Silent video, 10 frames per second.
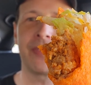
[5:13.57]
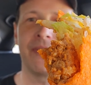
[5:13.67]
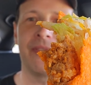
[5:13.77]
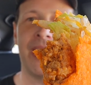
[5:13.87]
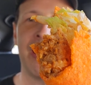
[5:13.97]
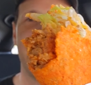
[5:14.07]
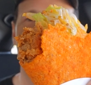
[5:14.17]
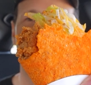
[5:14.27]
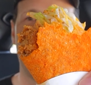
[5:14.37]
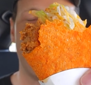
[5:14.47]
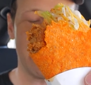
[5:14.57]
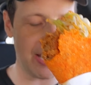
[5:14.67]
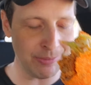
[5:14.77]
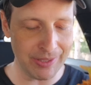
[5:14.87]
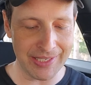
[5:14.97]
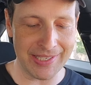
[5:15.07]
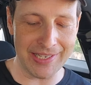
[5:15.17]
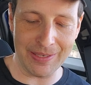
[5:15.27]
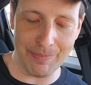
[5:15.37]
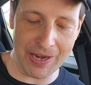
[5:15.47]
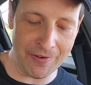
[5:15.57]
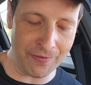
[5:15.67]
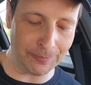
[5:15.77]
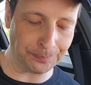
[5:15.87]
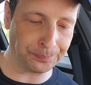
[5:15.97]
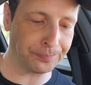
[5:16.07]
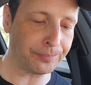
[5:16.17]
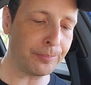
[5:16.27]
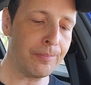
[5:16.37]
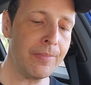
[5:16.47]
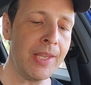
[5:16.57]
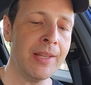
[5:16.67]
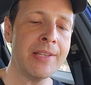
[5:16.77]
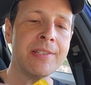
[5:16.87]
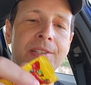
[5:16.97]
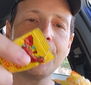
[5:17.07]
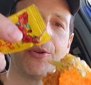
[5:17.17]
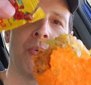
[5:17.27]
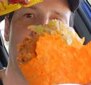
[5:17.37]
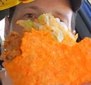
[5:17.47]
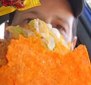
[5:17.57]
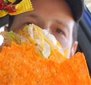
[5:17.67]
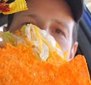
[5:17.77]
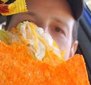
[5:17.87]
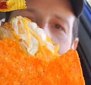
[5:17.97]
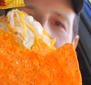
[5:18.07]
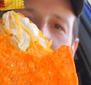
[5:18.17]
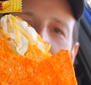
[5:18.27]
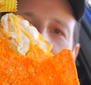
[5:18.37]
very, very nice with the seasoned beef. Let's just do one more on this one